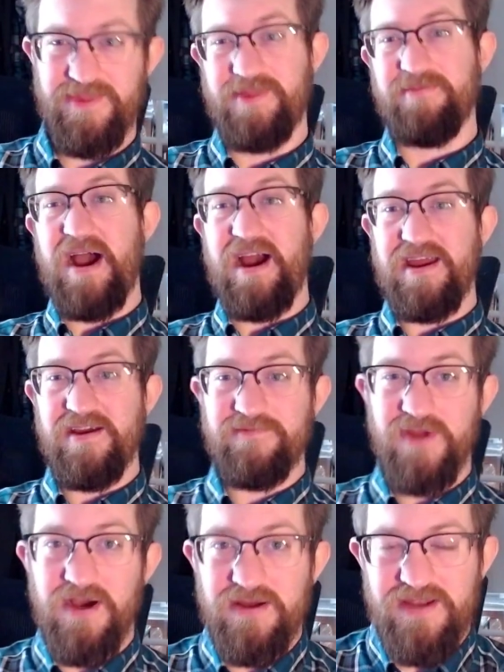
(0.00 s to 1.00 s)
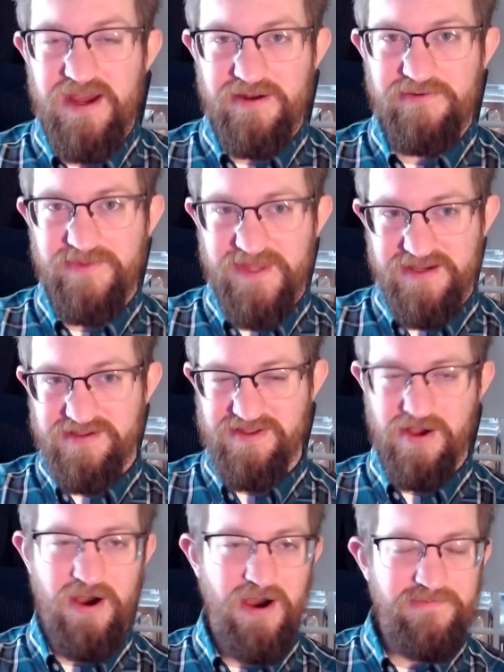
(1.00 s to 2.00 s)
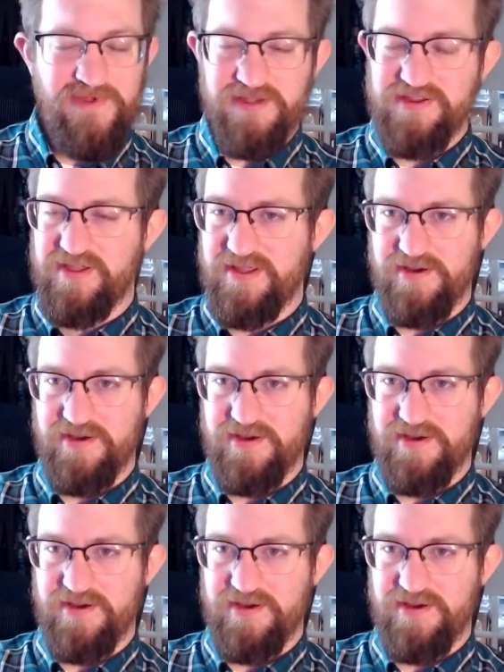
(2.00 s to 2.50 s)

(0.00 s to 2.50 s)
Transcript: I have gotten out of this. Obviously,